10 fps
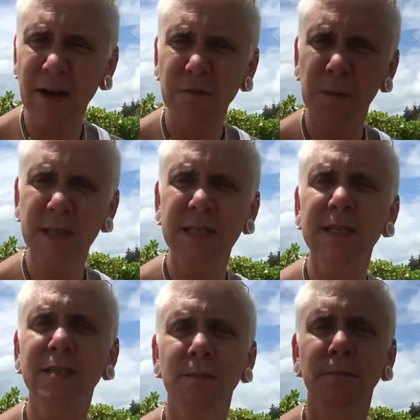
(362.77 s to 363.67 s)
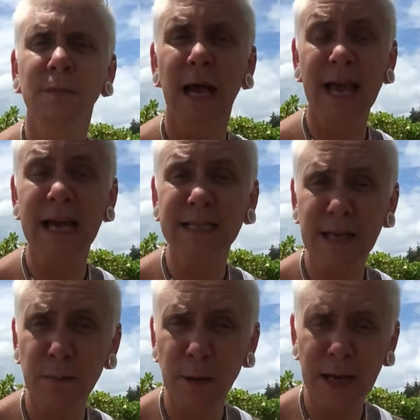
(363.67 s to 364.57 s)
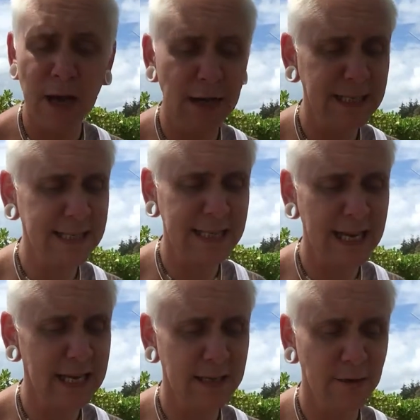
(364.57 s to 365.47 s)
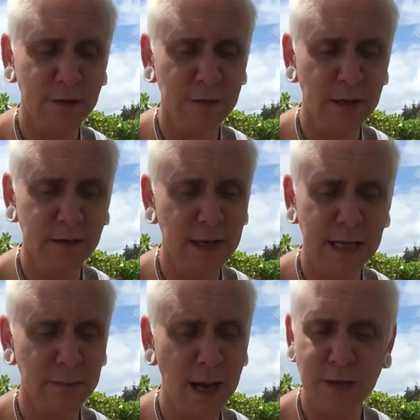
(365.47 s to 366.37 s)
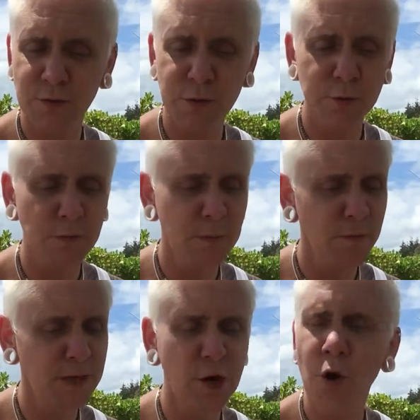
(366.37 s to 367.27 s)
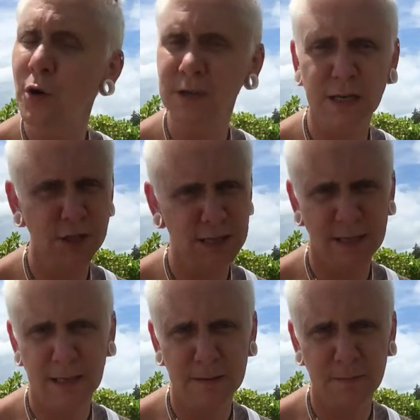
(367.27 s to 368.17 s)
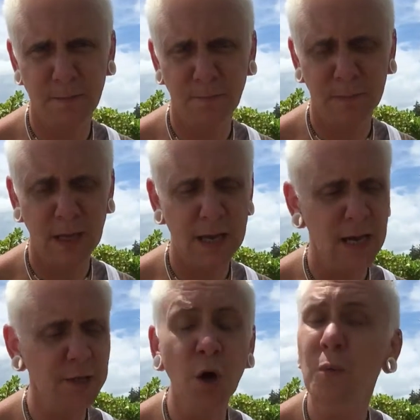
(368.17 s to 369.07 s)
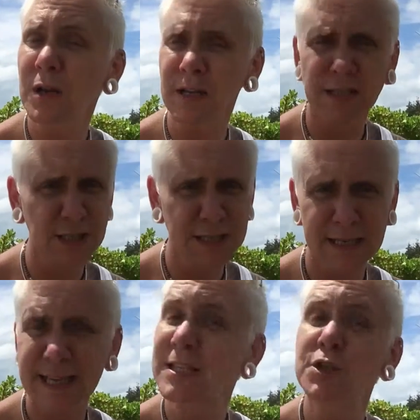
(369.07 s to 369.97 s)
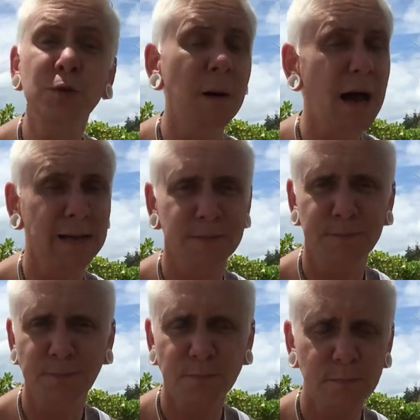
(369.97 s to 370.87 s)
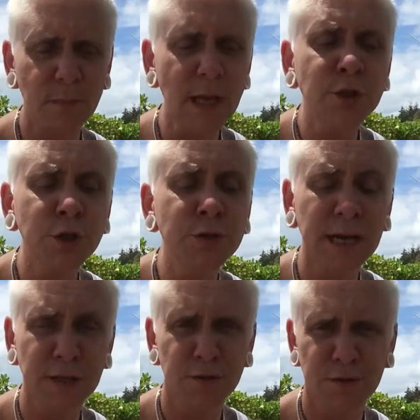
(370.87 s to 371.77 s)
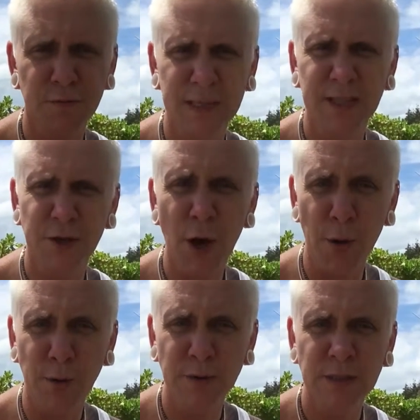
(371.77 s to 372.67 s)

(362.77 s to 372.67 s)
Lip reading: out of my system ASAP. I need to get it and let it pass through, remove it, not digest it. Okay, I don't want to digest it, it's too bad, too dangerous for me to know.